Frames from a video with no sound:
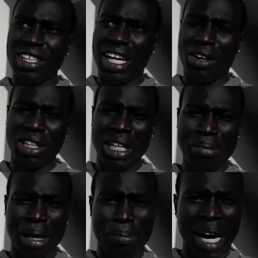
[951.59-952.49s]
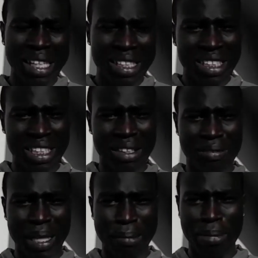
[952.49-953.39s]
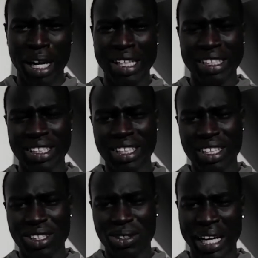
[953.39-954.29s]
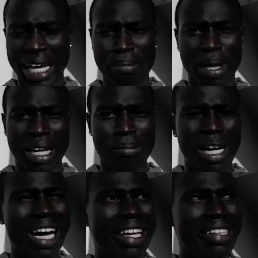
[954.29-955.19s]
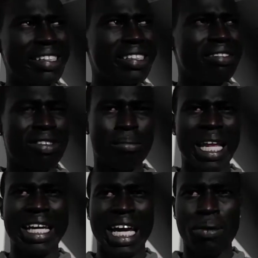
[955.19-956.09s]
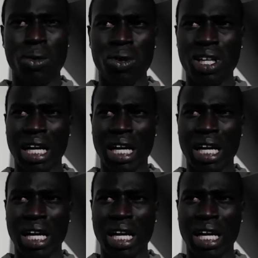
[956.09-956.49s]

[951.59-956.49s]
I was learning about bots and stuff like bots. So I had bought a bot from Black Hat World.